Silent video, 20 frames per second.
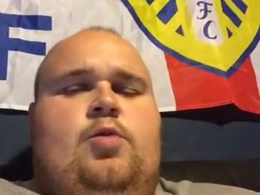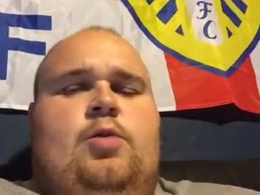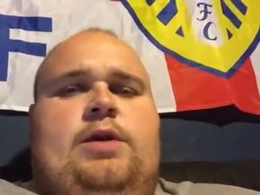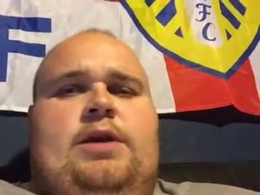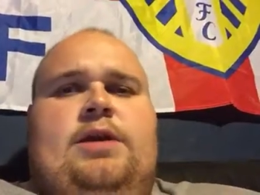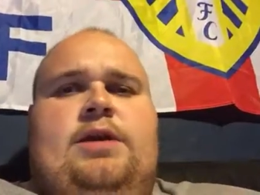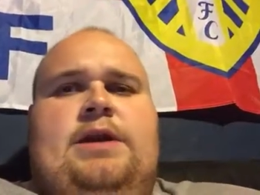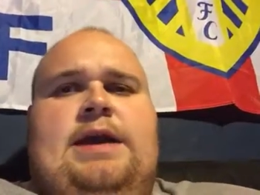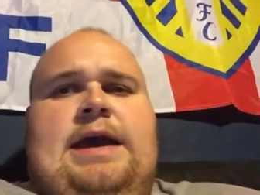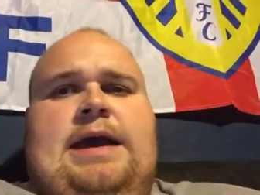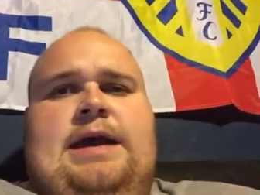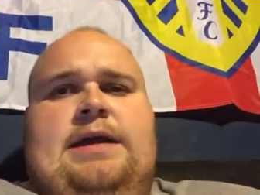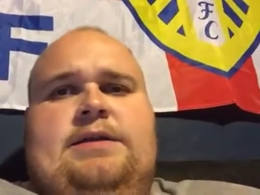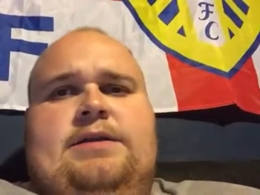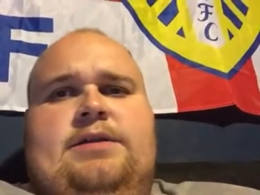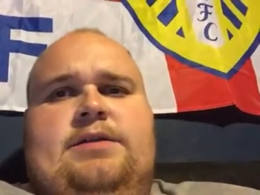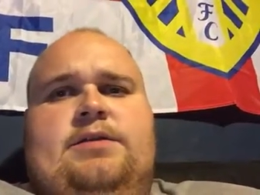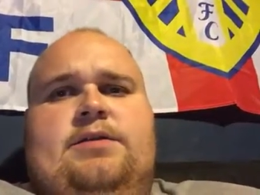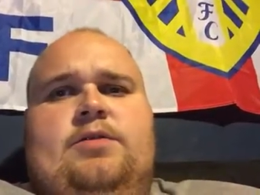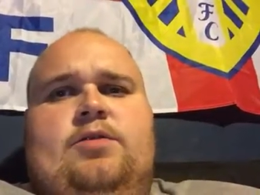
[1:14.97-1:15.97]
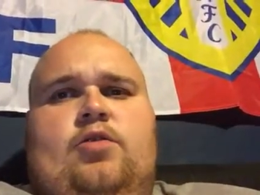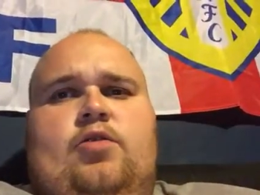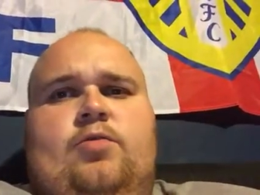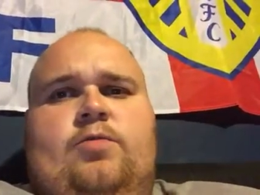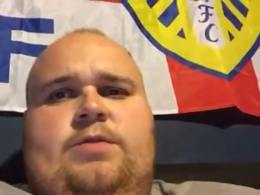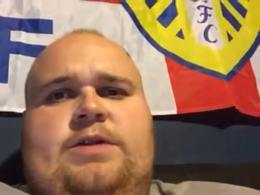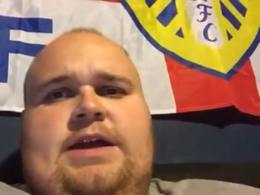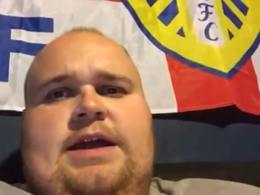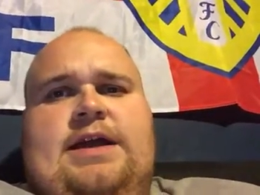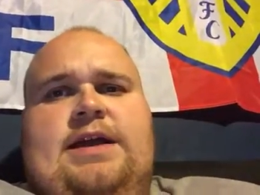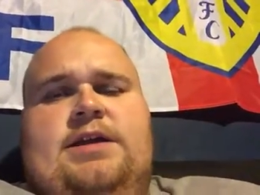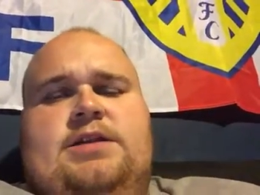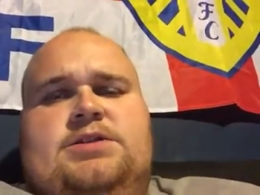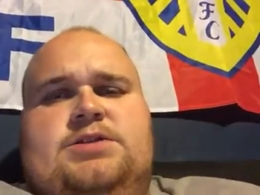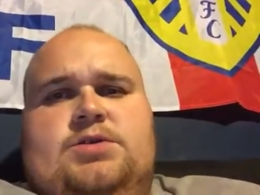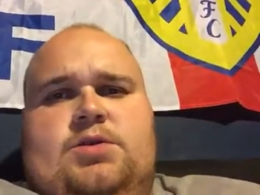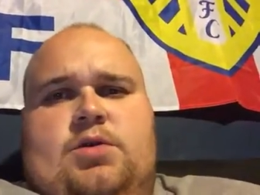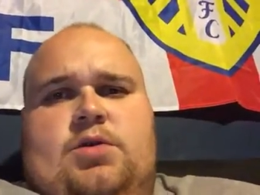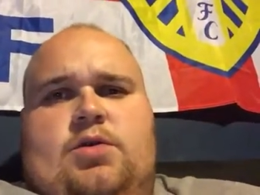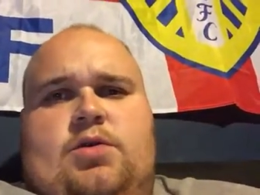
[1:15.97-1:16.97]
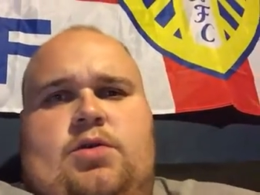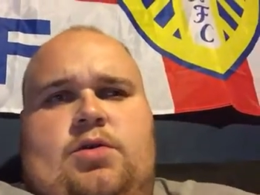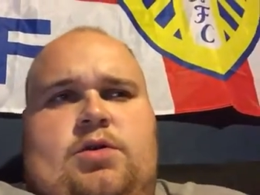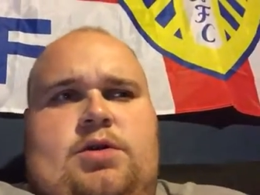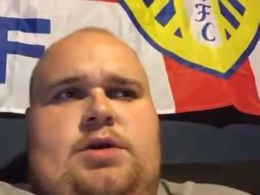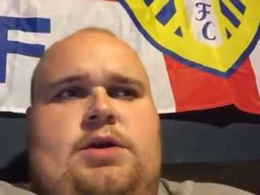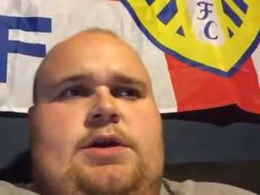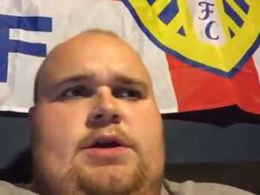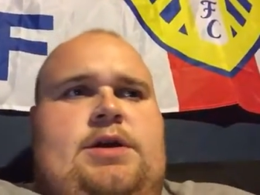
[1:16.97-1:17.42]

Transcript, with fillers: quick garden update tour,